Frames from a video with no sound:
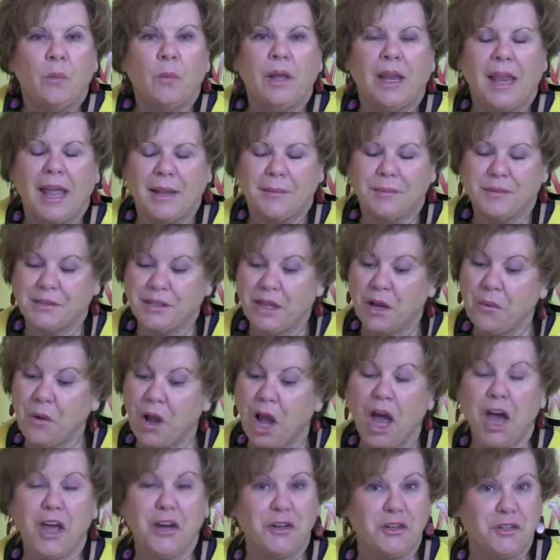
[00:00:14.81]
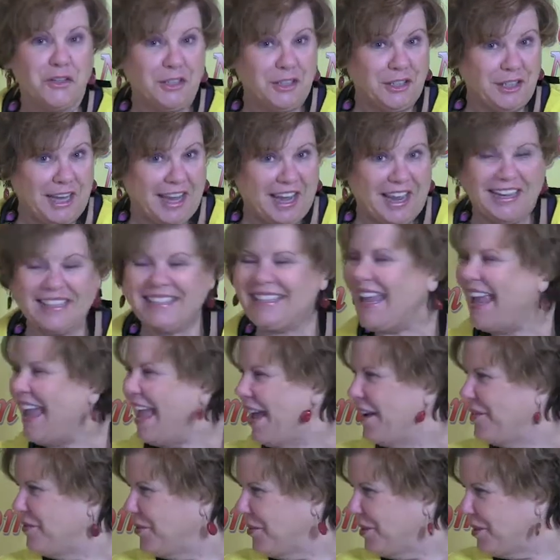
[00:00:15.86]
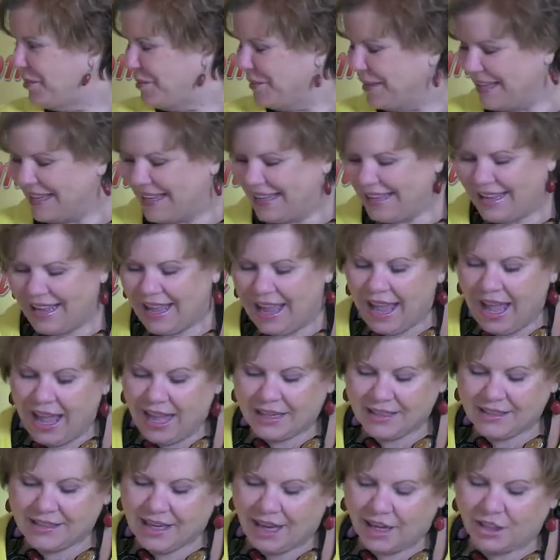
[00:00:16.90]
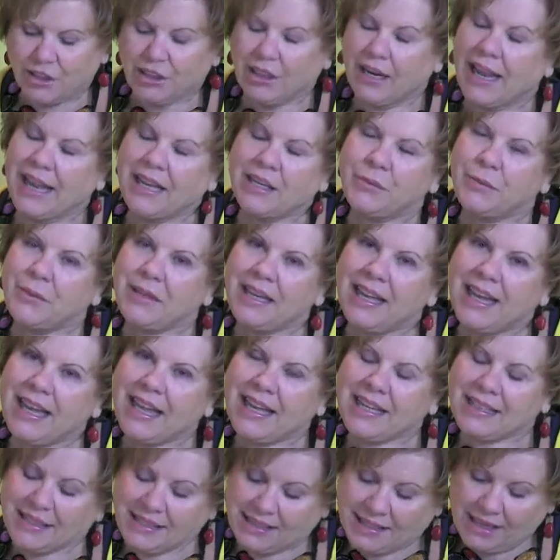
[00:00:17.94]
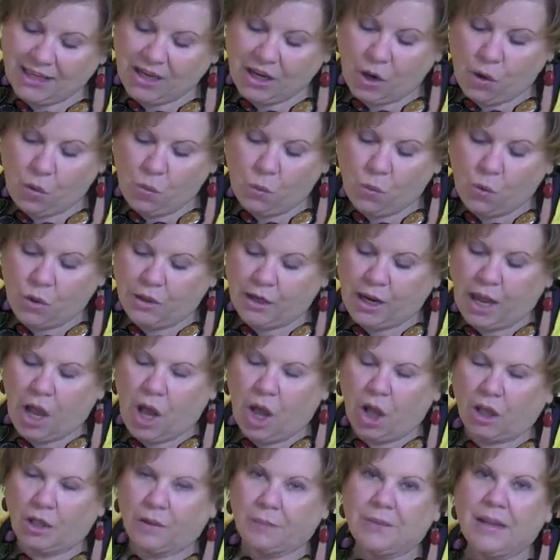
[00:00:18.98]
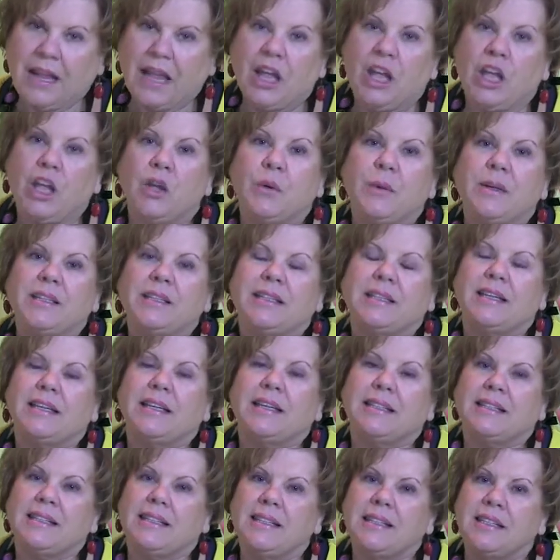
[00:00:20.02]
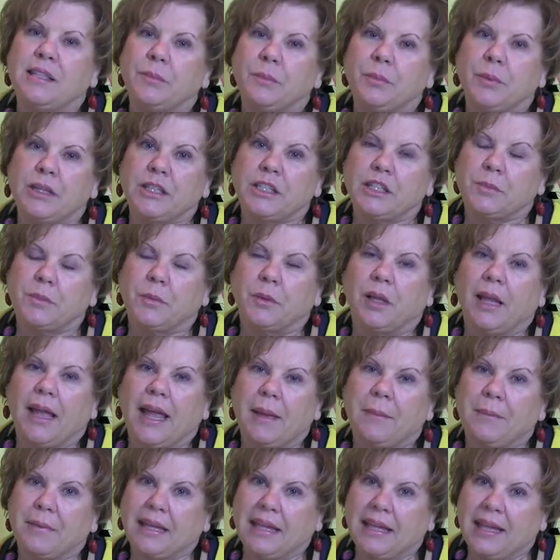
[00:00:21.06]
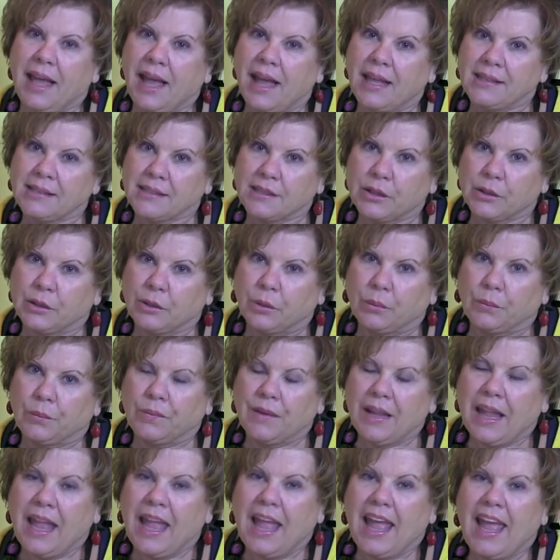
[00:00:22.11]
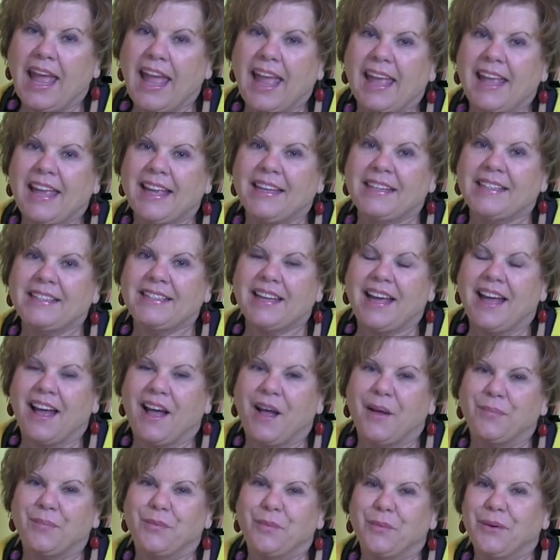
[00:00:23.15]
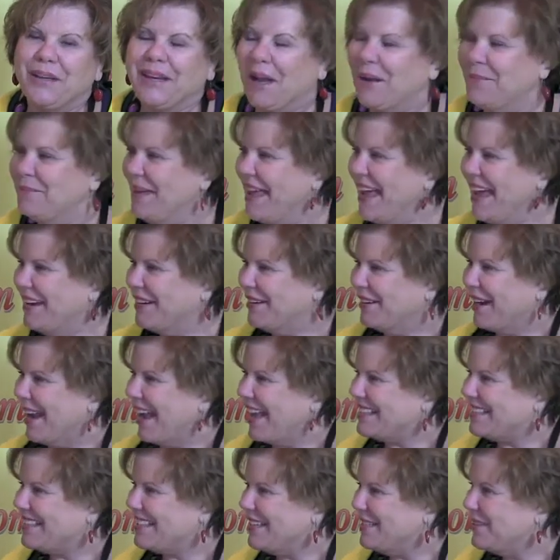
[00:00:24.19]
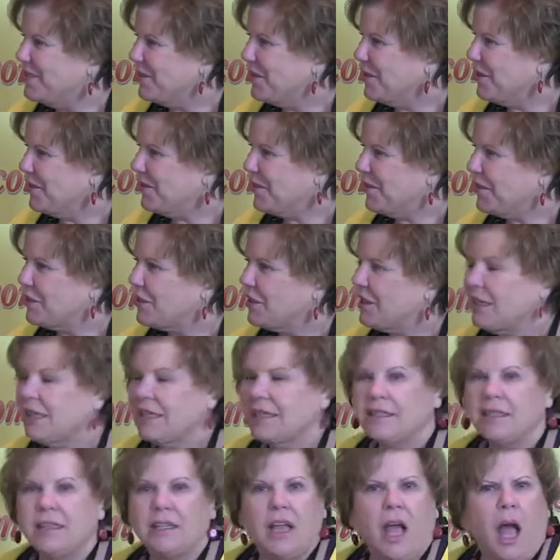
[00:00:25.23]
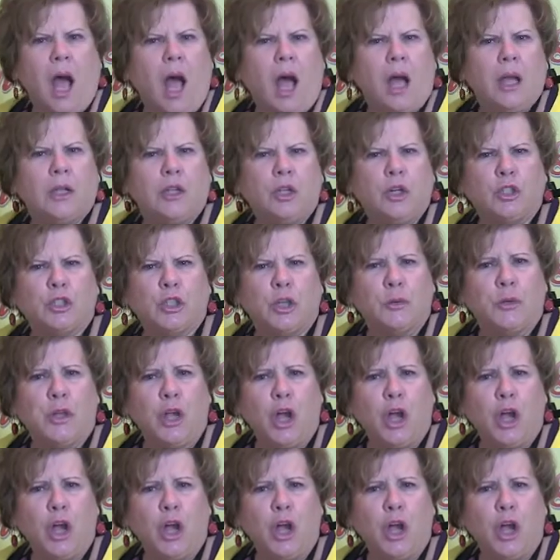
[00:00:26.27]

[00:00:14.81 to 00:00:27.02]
Well, I am so honored today to have with me Dr. Antoinette Woodall, who is the assistant principal at Magee High School. And um, when I met her, I said to her, the first thing I said, you're so